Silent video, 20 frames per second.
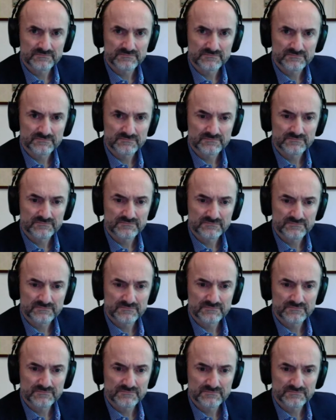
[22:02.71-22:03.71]

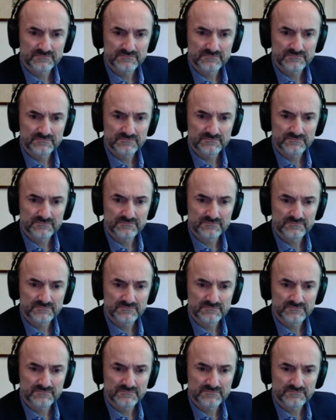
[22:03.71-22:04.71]

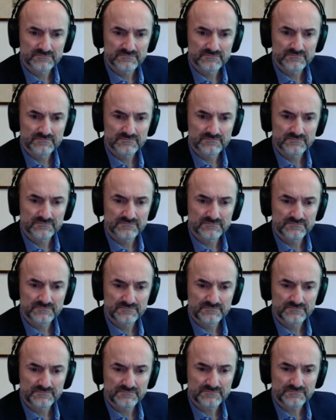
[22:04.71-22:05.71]

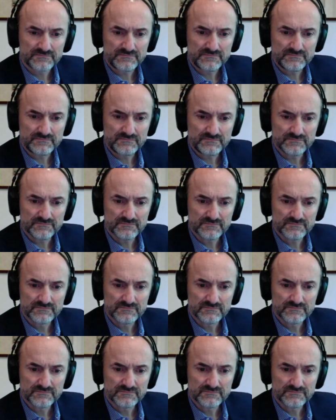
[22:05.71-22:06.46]
(silent)